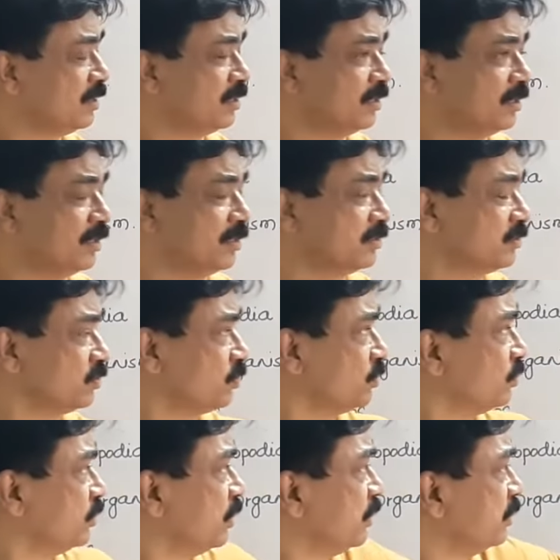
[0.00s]

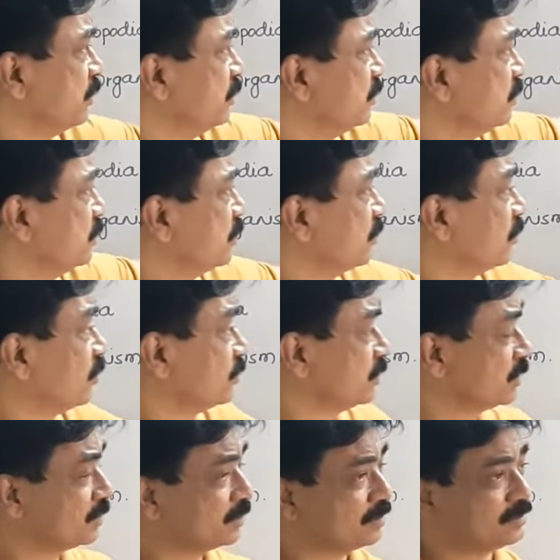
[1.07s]
so this is a
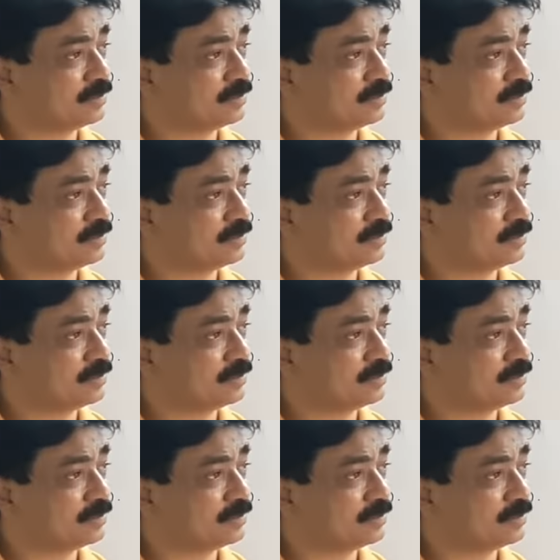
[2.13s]
cross-sectional